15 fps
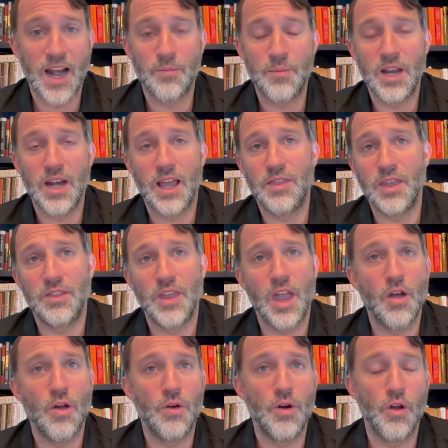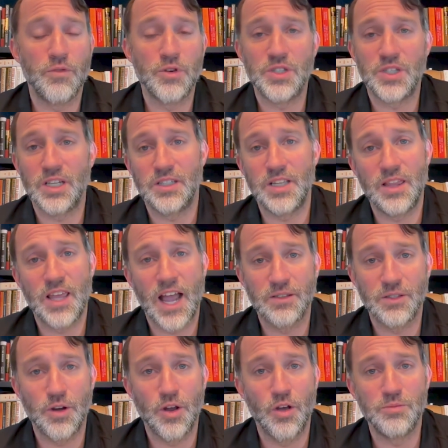I mean, I think they own over
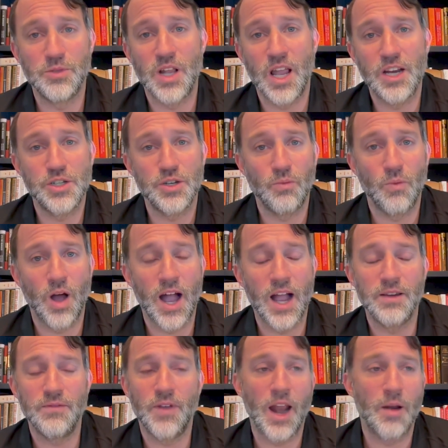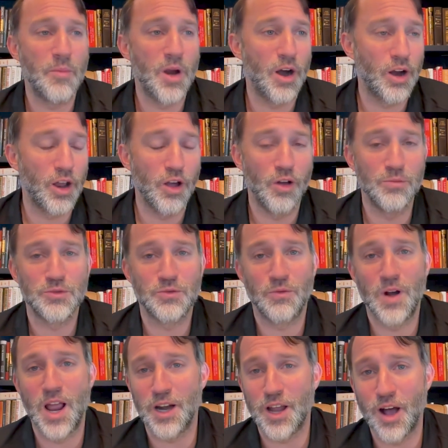60,000 homes nationwide. You've got America Homes for
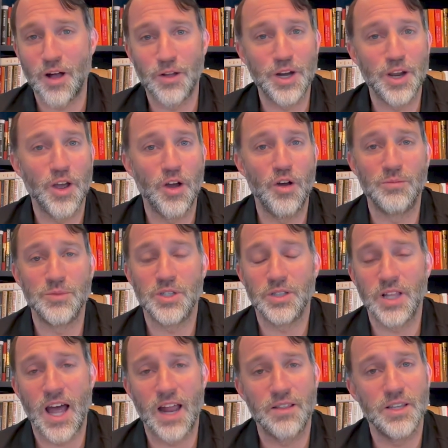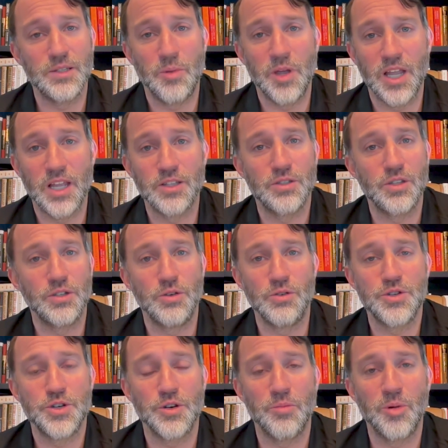Rent, Colony Homes. A lot of these big
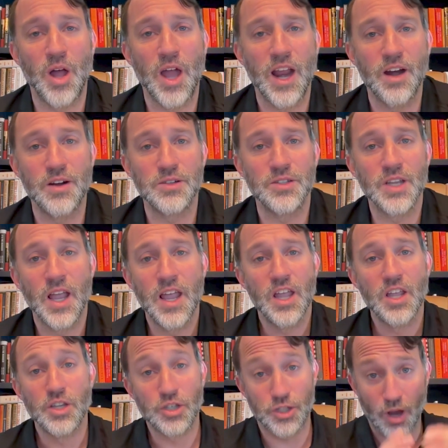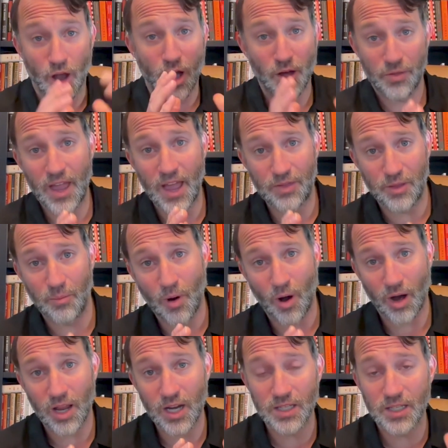institutional players saw that the
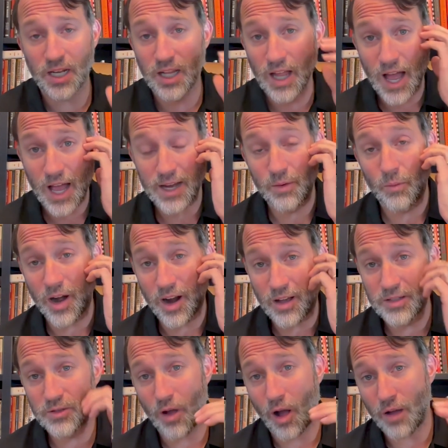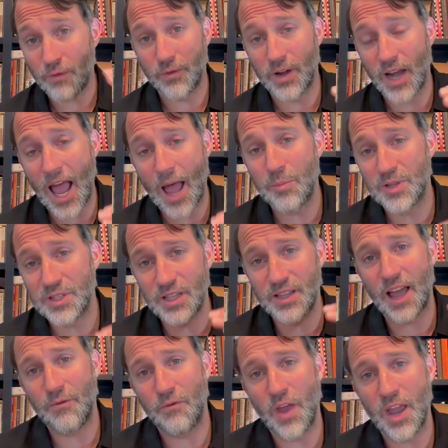market had declined. And what also often happens in
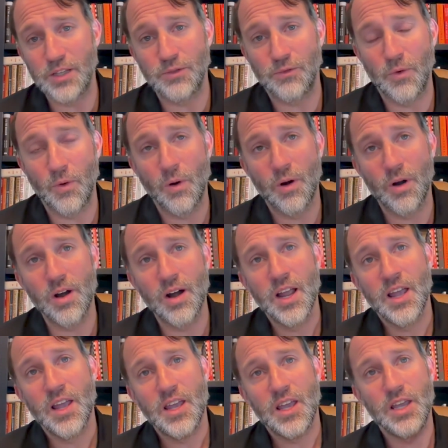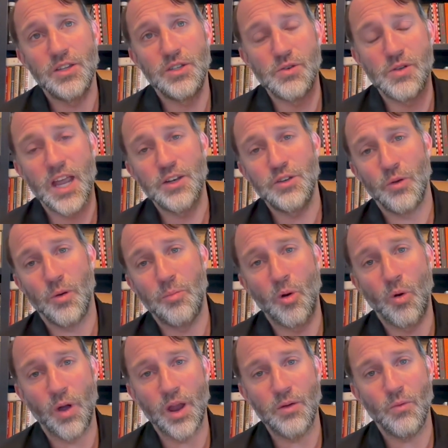that phase four is you get to a
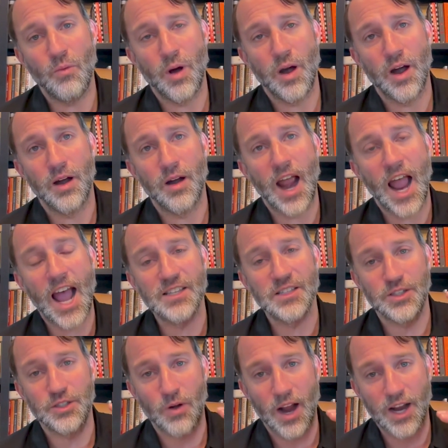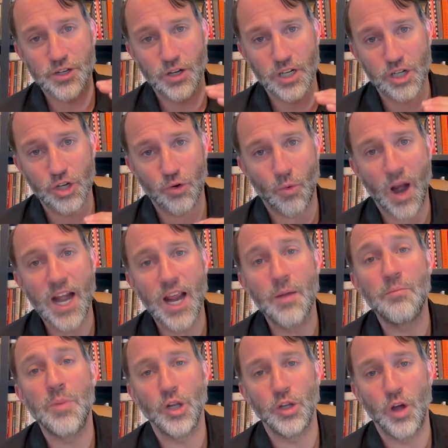point where assets are actually trading
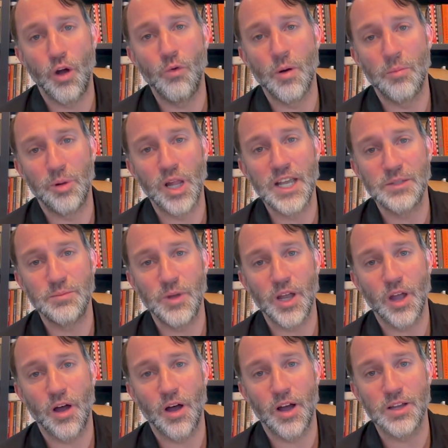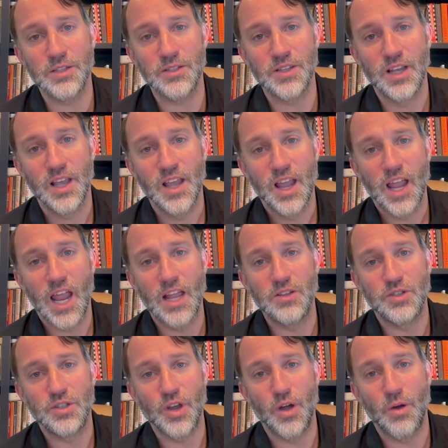below replacement cost. And
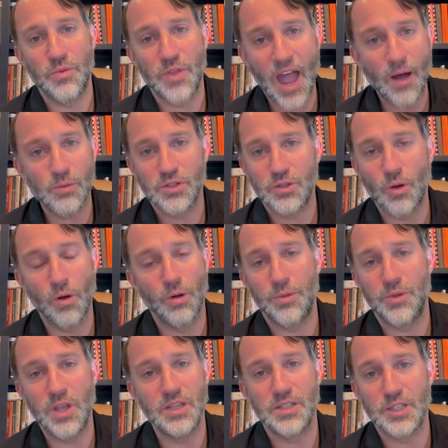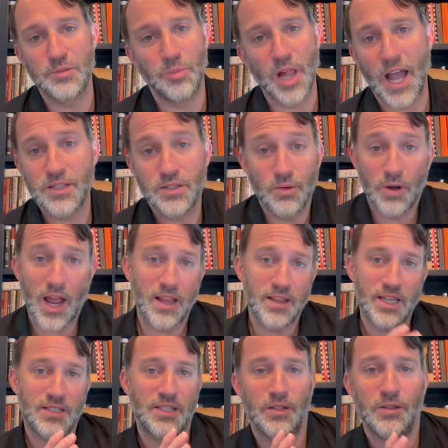so that was the whole thesis Blackstone had.
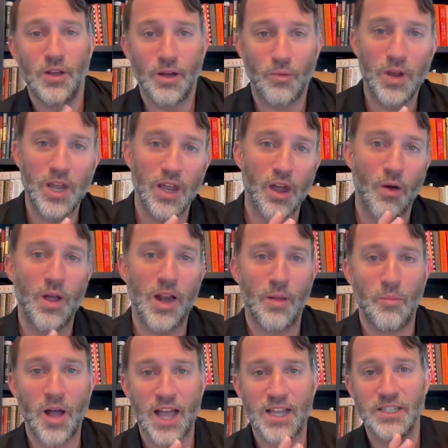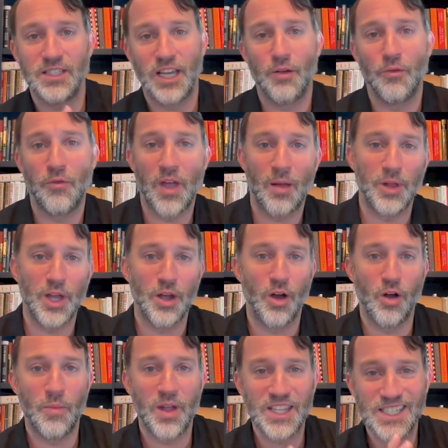They said, look, we can go in and buy a single family
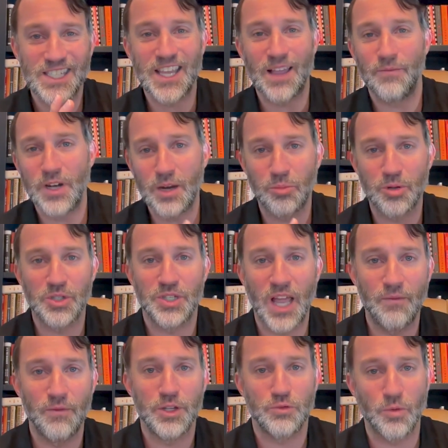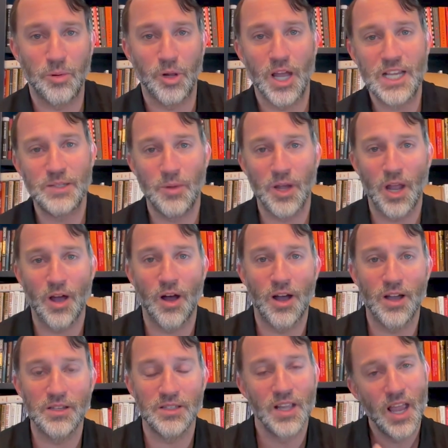home at 70% of its replacement
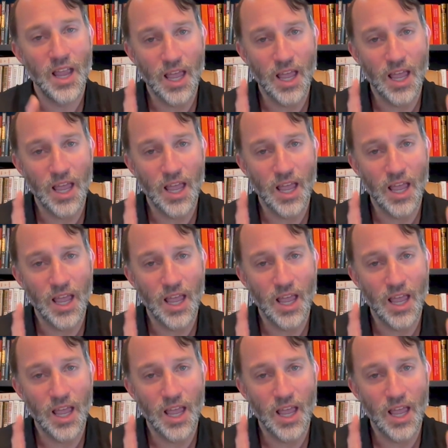cost.